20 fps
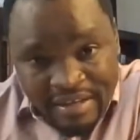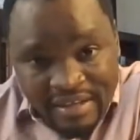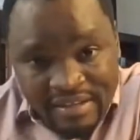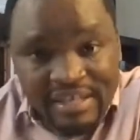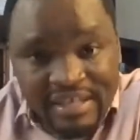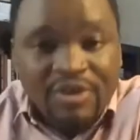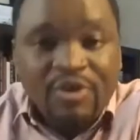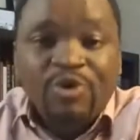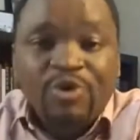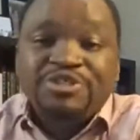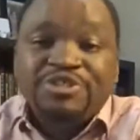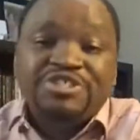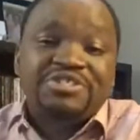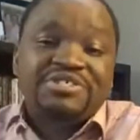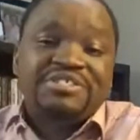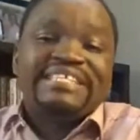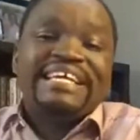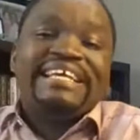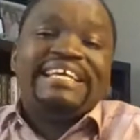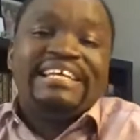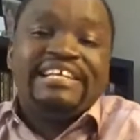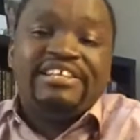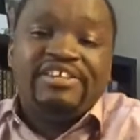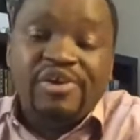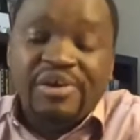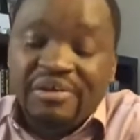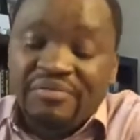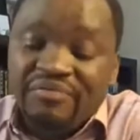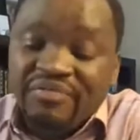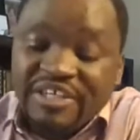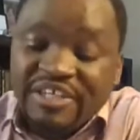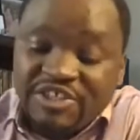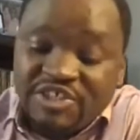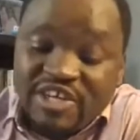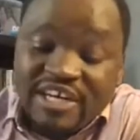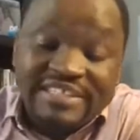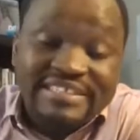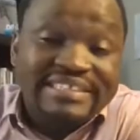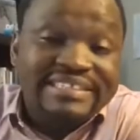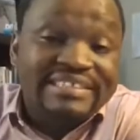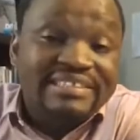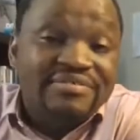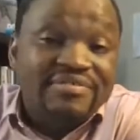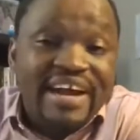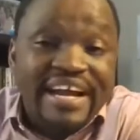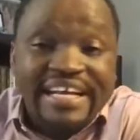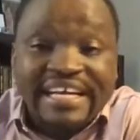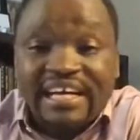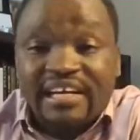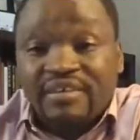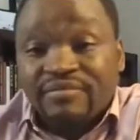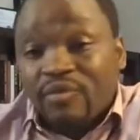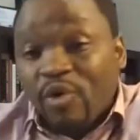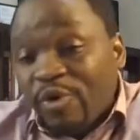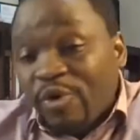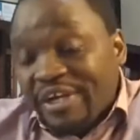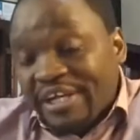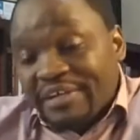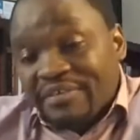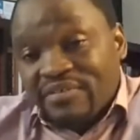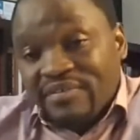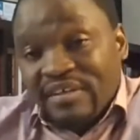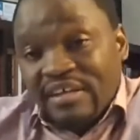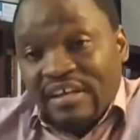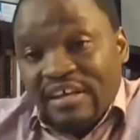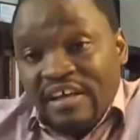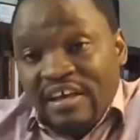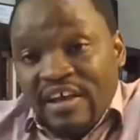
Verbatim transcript: then who's to say that you're even attracting the right kind of audience?